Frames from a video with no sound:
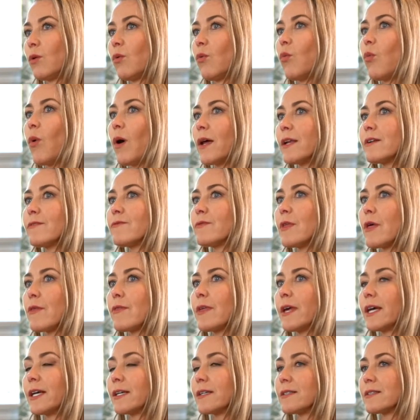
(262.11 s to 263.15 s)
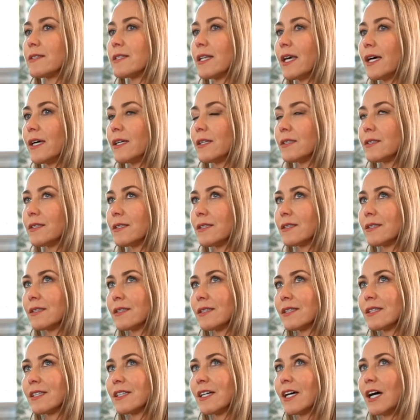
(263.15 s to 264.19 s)
one of the things that
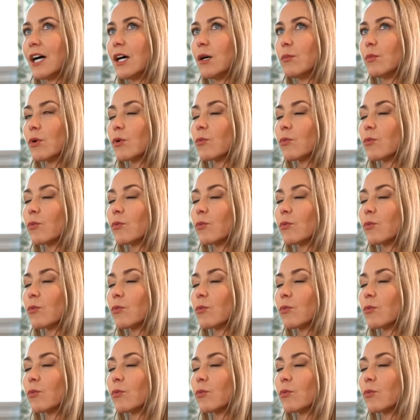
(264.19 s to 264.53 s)
um,